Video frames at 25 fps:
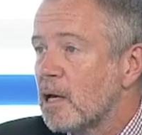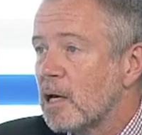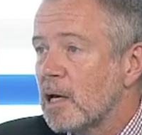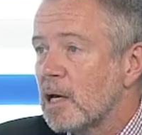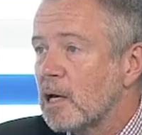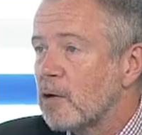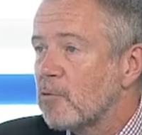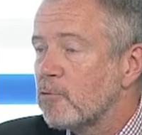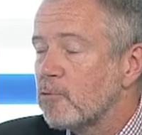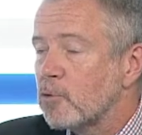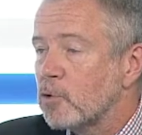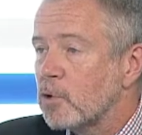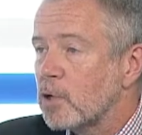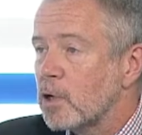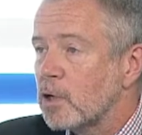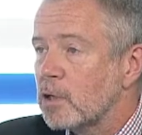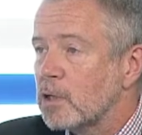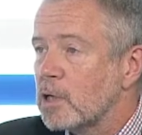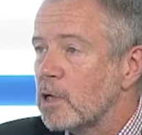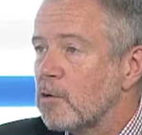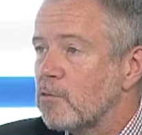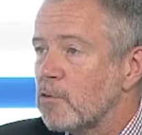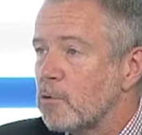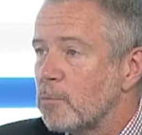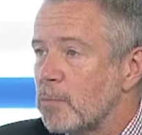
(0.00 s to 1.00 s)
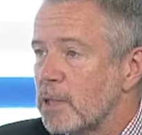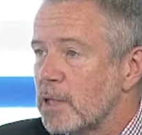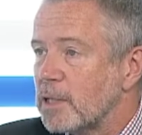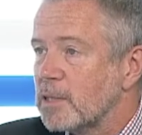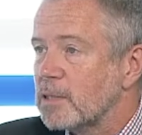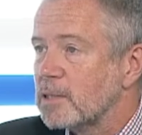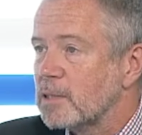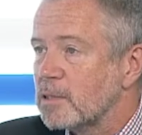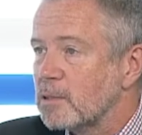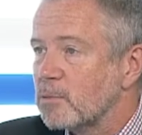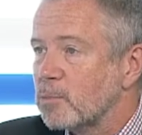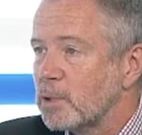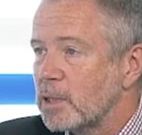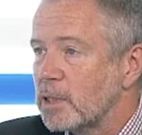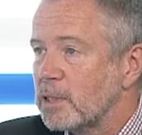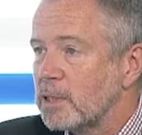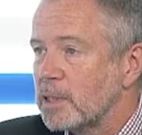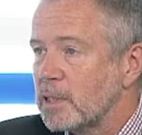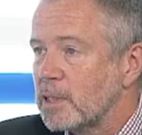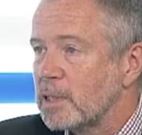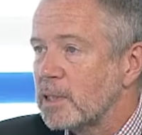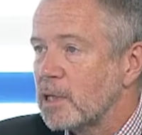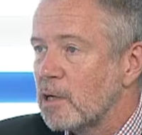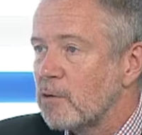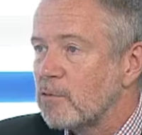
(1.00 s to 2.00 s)
and for our governments, with
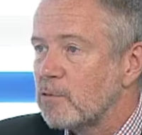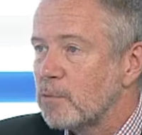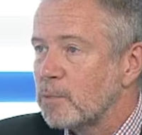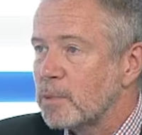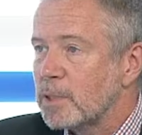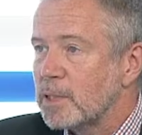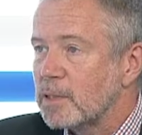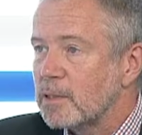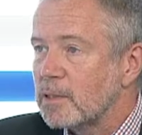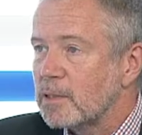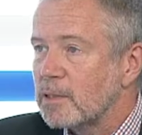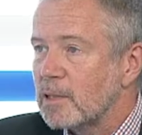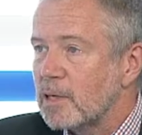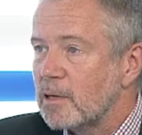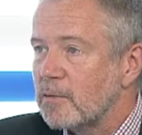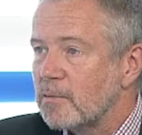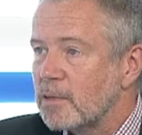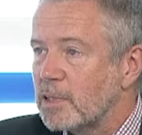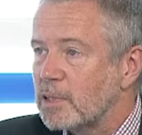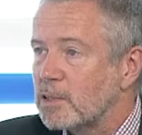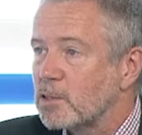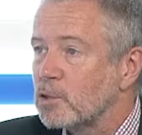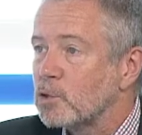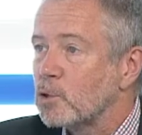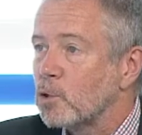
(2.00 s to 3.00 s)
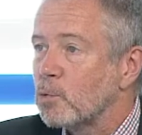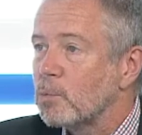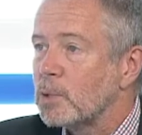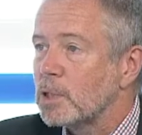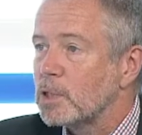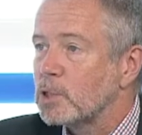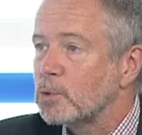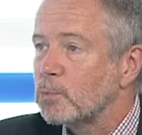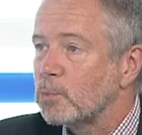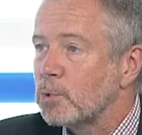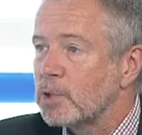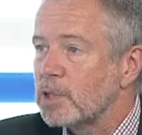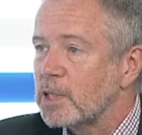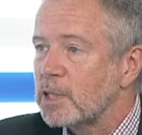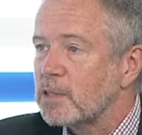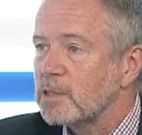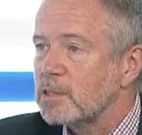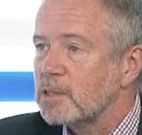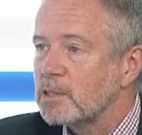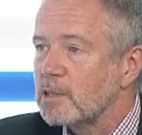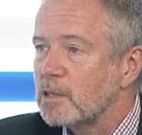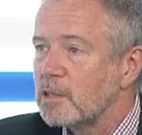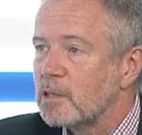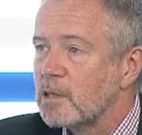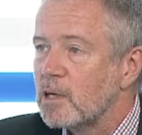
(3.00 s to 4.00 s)
e-government having so much
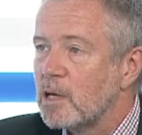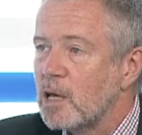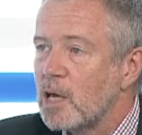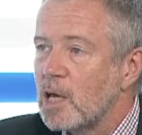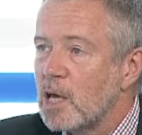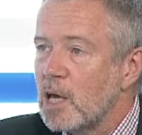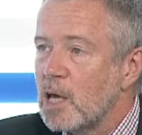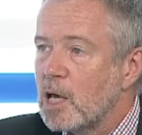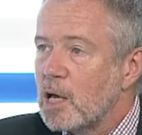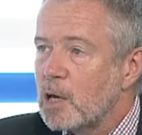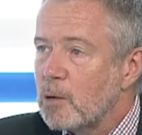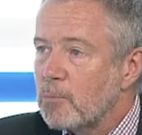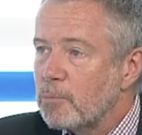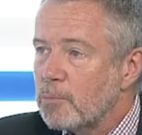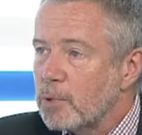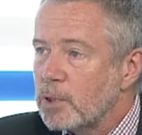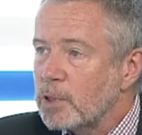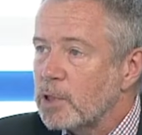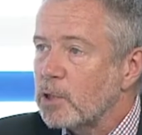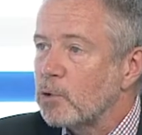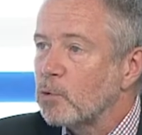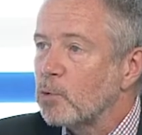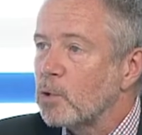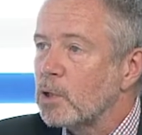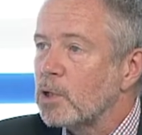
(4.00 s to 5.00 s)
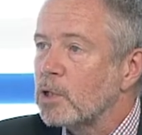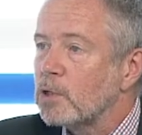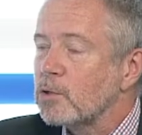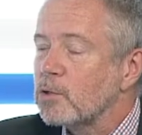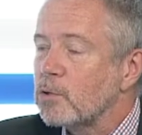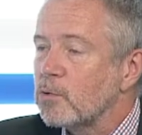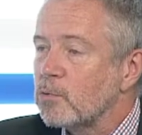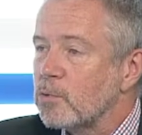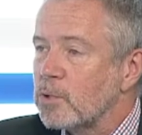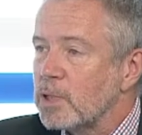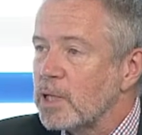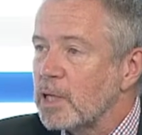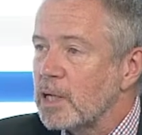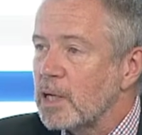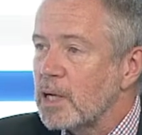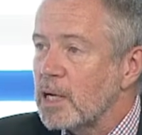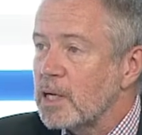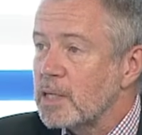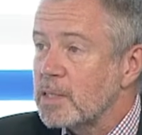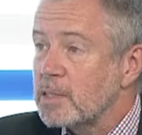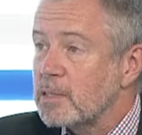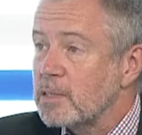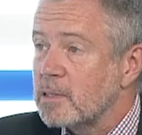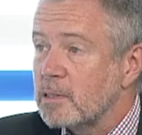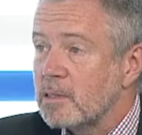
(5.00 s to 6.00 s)
potential. But in order to
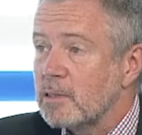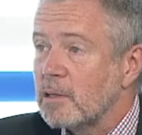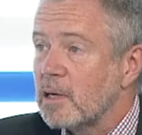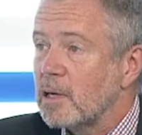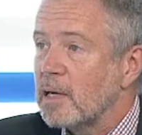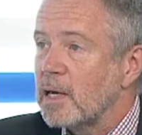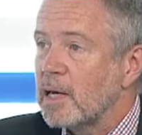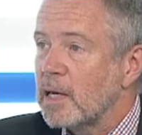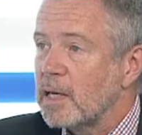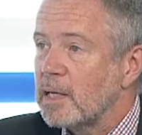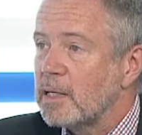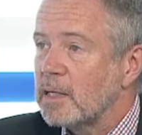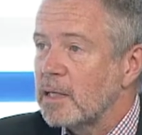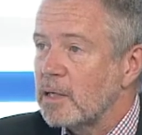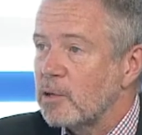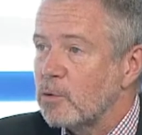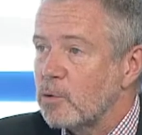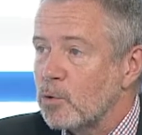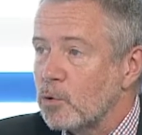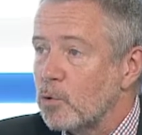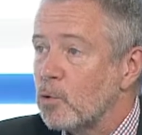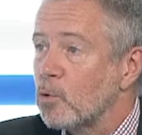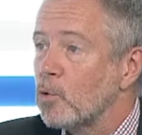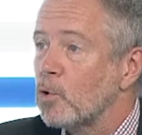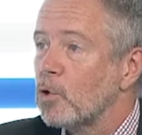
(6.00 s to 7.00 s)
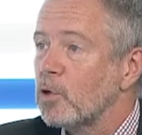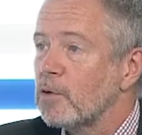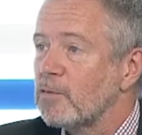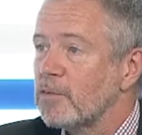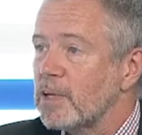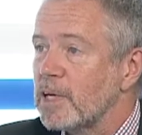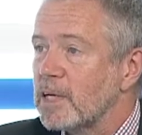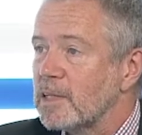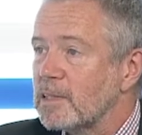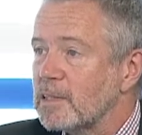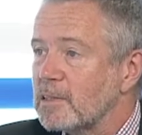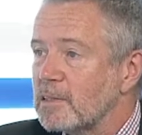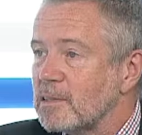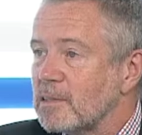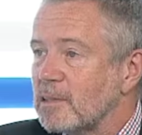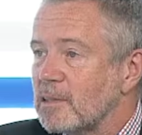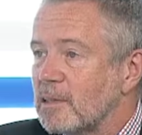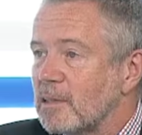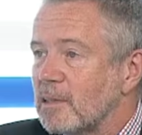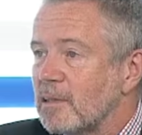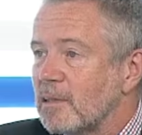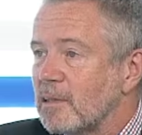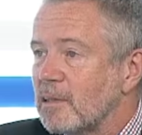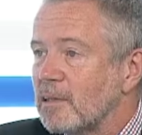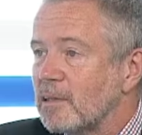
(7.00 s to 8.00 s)
realize any or all of
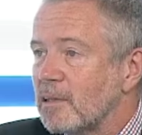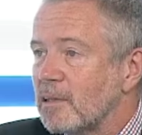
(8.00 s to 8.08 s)
that